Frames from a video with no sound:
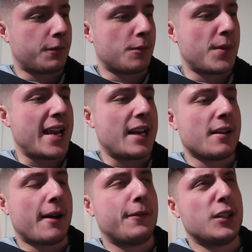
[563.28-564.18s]
for
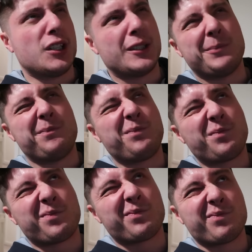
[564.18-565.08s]
me, I thought,
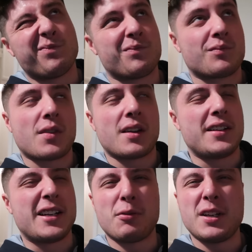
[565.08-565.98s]

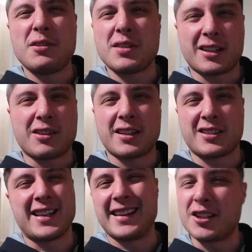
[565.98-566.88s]
you don't want to use that
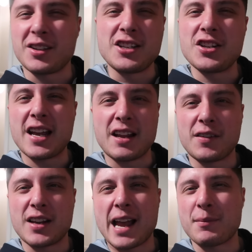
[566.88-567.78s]
classic cliche
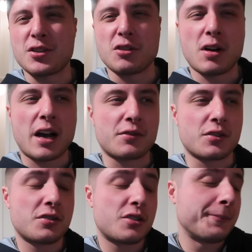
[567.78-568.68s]
of a game of two halves,
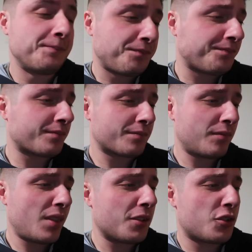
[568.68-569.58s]
because
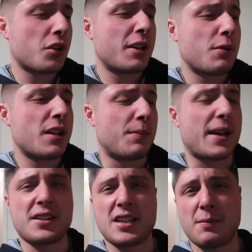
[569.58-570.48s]
Donny were the
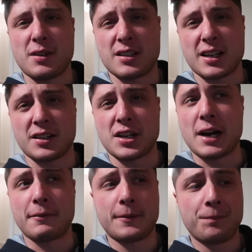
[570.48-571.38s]
better team in the second
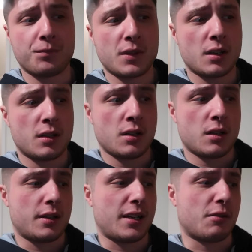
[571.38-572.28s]
half.
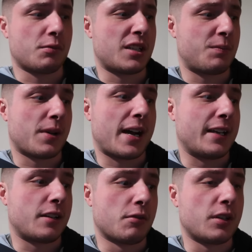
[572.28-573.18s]
You know,
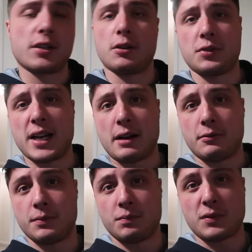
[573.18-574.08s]
despite going a goal
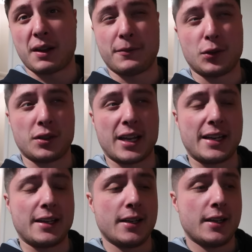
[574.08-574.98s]
down, I thought
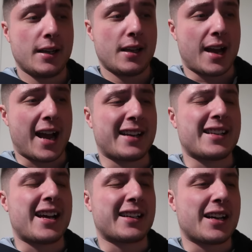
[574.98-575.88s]
they
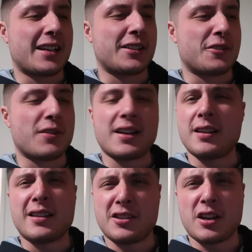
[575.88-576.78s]
had that kind of grit
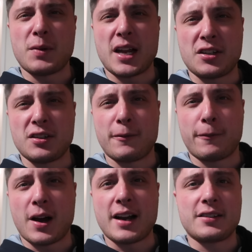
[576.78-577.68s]
and the determination to
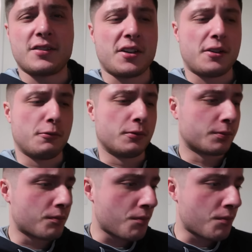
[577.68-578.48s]
fight to